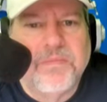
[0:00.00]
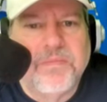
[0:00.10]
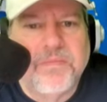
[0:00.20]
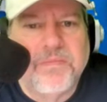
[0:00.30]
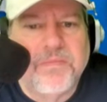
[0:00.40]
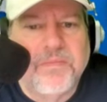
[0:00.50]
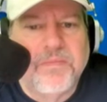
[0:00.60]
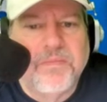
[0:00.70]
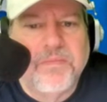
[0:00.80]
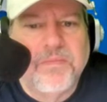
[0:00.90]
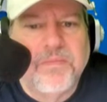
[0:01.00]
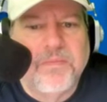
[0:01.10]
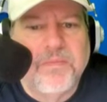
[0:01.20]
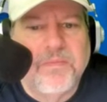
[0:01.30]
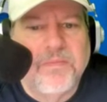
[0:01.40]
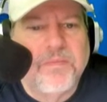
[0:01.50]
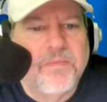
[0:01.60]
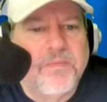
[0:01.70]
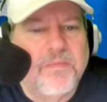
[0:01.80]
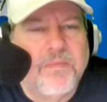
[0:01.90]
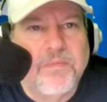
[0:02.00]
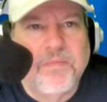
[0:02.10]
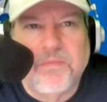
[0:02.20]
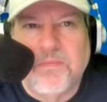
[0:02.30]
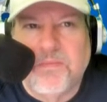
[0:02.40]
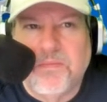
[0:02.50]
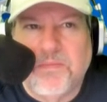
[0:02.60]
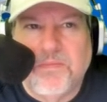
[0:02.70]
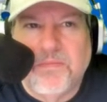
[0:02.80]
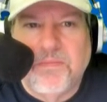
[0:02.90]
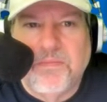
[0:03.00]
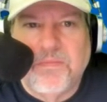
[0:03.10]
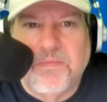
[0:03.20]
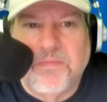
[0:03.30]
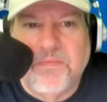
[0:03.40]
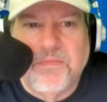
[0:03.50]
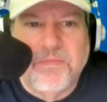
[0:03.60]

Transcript: This person isn't speaking.